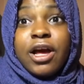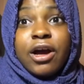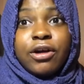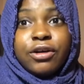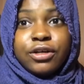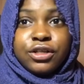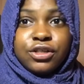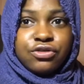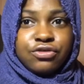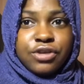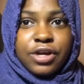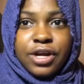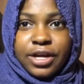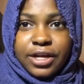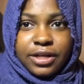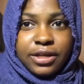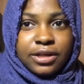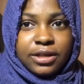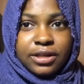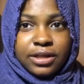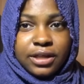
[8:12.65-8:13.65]
hard
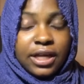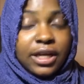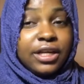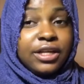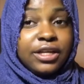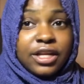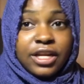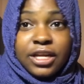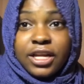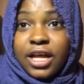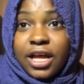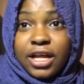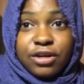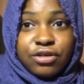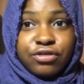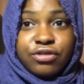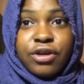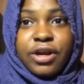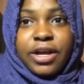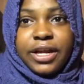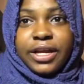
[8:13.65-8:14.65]
trying. Like they not
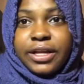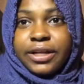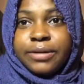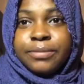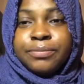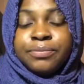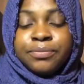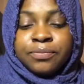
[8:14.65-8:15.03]
trying.